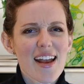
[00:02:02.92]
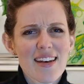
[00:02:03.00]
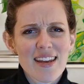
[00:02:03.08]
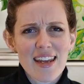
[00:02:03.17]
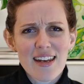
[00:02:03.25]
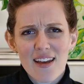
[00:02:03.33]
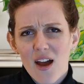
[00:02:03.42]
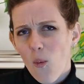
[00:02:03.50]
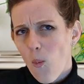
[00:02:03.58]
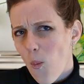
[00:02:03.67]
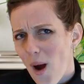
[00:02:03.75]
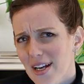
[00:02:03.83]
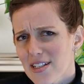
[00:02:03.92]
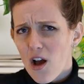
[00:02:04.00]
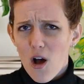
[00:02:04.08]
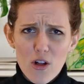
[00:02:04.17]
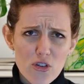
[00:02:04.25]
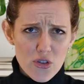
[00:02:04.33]
I need a white
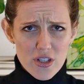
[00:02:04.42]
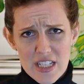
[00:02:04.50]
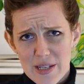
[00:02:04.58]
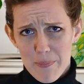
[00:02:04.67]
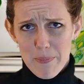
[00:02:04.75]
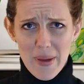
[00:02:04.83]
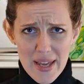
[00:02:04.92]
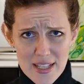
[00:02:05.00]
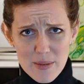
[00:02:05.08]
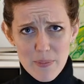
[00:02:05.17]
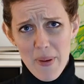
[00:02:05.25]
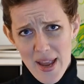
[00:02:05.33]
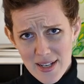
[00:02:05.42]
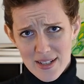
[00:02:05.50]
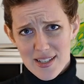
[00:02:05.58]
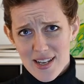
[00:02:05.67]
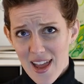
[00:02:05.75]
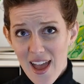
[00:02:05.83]
ultra deep base
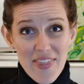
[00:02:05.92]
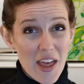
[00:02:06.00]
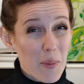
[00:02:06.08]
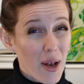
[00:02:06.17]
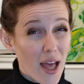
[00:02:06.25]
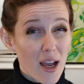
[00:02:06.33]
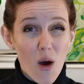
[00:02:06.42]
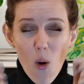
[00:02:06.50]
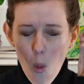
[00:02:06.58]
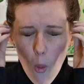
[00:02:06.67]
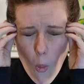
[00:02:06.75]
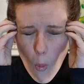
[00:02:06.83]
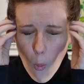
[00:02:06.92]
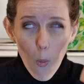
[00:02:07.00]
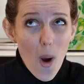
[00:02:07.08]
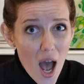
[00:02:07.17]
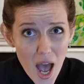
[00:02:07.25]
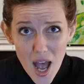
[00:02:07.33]
paint. And they were like,
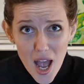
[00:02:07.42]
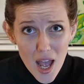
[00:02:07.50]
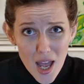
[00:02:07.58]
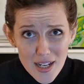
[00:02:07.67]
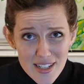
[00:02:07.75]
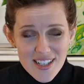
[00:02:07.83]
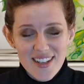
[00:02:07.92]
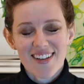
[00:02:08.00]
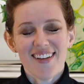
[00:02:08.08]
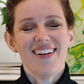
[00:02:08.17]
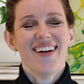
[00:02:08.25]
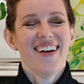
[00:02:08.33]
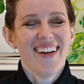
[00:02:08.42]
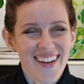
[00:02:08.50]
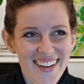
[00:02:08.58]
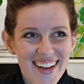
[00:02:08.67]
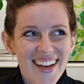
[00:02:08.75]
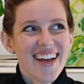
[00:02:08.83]
what?
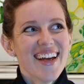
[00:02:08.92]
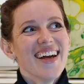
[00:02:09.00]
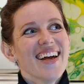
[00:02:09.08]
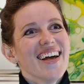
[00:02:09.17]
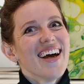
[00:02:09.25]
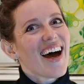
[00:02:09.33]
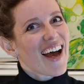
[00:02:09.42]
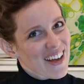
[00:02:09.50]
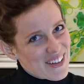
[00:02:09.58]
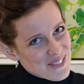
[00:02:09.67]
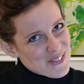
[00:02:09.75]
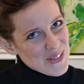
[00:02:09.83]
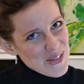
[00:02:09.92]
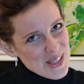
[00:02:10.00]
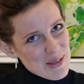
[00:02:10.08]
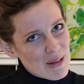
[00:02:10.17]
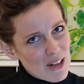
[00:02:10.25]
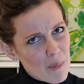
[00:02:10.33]
I
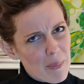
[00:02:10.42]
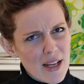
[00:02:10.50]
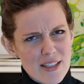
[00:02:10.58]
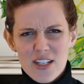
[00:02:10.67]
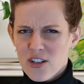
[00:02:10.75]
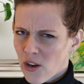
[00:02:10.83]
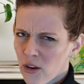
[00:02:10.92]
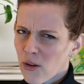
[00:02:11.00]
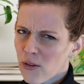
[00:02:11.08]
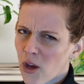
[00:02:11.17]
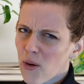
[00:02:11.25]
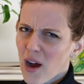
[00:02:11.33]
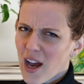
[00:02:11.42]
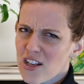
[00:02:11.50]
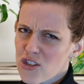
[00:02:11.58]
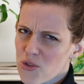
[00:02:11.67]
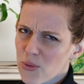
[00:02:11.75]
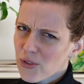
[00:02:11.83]
confused them a lot, but I said, no,
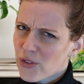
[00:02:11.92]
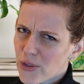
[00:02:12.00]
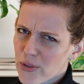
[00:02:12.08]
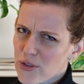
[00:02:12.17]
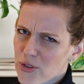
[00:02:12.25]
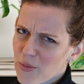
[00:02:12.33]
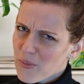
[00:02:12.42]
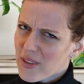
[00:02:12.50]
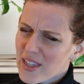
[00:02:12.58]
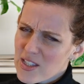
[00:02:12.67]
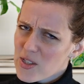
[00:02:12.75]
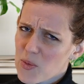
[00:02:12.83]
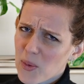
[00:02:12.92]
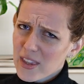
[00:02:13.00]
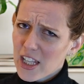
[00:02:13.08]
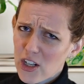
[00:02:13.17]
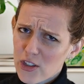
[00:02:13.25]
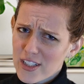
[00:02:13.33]
I saw on YouTube, this is
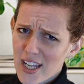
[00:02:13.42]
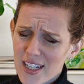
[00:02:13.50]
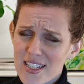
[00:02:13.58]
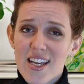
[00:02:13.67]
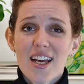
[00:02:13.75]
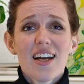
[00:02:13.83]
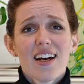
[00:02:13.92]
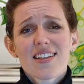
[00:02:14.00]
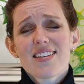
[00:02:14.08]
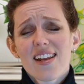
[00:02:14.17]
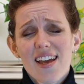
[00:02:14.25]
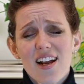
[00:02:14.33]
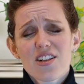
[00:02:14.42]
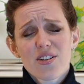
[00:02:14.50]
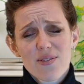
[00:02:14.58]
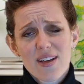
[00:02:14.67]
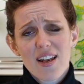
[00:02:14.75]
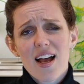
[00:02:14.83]
what they looked at, until I
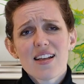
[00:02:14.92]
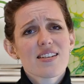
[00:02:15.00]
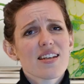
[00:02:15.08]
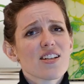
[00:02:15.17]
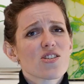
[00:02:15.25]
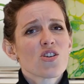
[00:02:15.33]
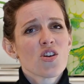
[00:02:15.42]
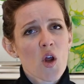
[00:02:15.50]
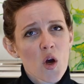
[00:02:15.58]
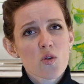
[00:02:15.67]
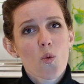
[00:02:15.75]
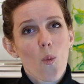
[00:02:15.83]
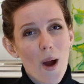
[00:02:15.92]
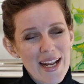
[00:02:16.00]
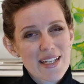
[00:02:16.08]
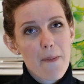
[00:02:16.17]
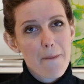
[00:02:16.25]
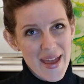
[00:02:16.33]
actually realized it's not
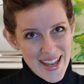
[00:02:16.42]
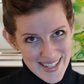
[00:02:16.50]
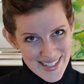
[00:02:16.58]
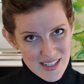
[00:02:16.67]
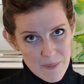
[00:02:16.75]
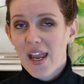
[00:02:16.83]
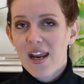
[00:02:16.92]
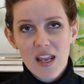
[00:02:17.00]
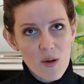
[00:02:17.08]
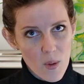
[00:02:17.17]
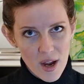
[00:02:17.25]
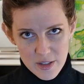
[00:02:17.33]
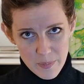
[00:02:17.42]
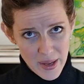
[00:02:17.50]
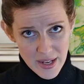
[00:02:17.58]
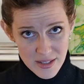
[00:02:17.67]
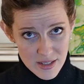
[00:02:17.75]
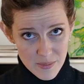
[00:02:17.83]
white paint. Any white
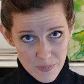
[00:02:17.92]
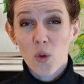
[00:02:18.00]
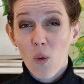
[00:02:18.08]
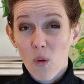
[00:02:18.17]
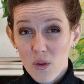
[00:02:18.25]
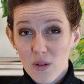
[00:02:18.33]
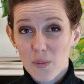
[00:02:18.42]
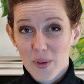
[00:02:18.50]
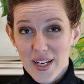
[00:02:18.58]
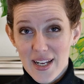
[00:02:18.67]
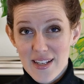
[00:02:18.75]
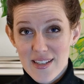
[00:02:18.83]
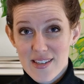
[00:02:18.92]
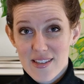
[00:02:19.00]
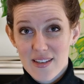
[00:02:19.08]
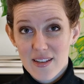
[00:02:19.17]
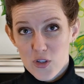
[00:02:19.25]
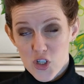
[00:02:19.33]
paint will
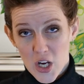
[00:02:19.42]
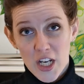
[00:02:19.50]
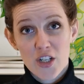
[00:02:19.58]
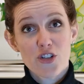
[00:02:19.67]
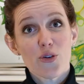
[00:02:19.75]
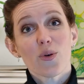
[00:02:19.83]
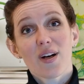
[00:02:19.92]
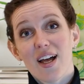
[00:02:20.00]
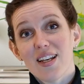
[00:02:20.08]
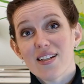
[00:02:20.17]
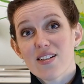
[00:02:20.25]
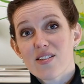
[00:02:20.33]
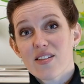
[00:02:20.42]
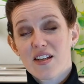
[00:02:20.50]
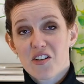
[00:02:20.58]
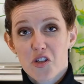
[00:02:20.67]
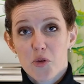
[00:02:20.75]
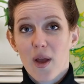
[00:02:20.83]
always change your colors
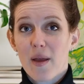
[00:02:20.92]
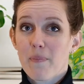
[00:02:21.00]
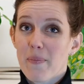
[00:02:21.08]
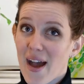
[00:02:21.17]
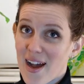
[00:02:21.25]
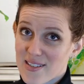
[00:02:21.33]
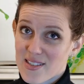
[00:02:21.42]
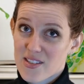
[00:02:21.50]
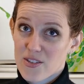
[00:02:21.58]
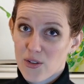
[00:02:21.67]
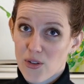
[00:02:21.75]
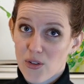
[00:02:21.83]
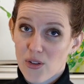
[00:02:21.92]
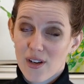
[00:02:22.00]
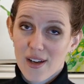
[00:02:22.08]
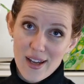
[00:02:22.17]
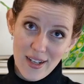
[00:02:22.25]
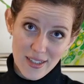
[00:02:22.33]
into a pastel
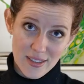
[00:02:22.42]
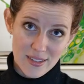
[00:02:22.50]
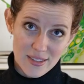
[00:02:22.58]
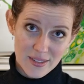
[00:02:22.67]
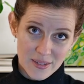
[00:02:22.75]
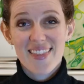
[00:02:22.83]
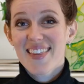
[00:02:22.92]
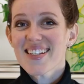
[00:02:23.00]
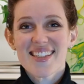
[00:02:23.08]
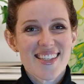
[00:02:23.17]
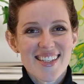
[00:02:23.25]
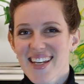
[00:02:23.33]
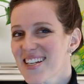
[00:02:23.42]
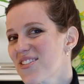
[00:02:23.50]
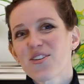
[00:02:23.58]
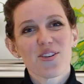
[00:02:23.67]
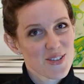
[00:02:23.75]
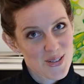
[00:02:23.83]
color. This
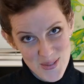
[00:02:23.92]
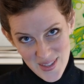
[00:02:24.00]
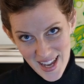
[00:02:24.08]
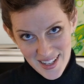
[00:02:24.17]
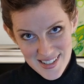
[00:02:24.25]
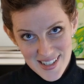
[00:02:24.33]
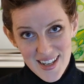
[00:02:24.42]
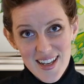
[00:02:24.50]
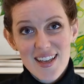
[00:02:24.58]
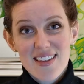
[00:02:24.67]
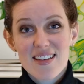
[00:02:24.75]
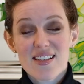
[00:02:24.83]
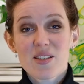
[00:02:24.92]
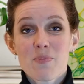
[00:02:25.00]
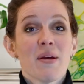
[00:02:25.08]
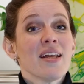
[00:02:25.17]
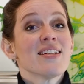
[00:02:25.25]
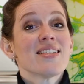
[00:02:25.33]
does not do that.
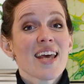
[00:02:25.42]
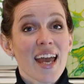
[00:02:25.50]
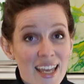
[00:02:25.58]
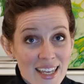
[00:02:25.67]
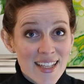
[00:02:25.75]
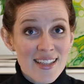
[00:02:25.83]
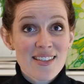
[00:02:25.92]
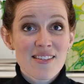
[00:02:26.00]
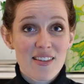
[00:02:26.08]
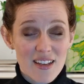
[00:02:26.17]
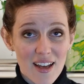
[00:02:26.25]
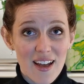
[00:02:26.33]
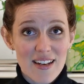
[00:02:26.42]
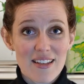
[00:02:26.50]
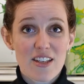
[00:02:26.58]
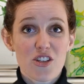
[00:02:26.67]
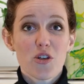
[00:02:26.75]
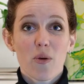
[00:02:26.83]
This maintains the
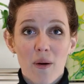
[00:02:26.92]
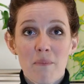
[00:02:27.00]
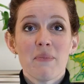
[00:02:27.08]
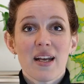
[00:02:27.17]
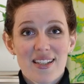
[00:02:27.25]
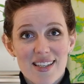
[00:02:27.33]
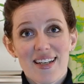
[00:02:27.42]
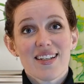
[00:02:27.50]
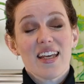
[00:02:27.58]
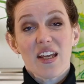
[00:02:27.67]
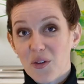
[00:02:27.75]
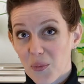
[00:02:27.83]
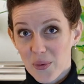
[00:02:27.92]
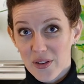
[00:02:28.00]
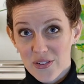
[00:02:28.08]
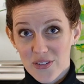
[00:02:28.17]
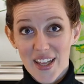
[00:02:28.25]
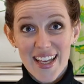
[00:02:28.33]
color that you are mixing it in
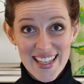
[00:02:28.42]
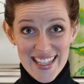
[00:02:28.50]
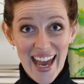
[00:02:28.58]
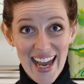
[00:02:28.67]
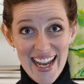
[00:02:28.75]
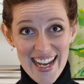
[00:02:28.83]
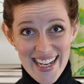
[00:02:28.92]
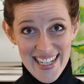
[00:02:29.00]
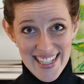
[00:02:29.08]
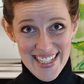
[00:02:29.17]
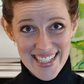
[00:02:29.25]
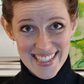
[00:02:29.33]
with. Yay!